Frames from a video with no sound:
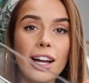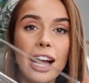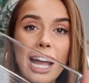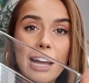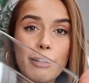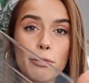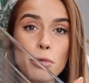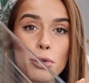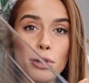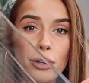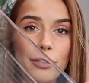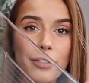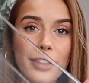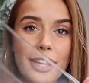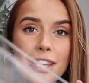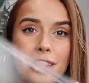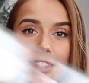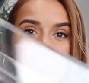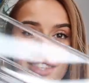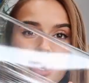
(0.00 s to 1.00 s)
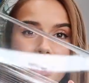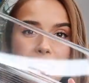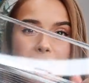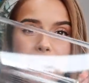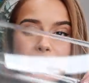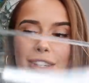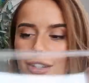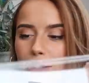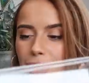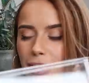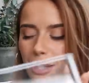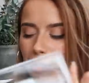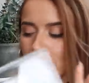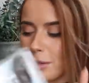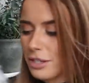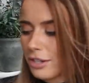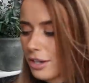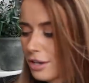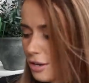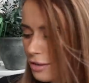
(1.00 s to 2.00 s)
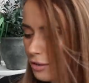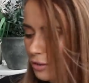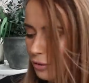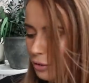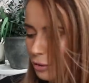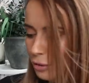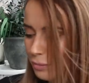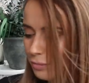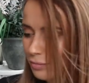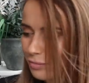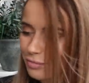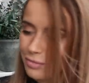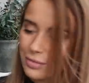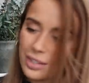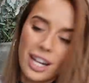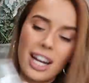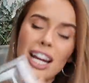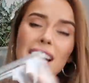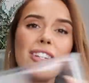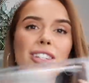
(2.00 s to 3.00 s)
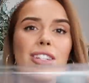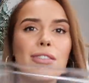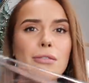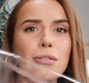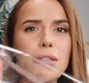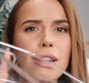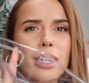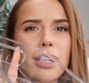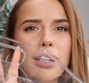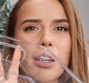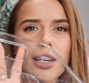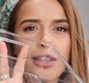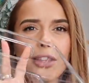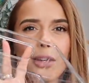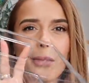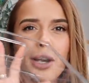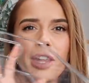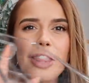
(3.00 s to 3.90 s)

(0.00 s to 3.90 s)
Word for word: I have more of these. These are just going to be so useful I actually really like them.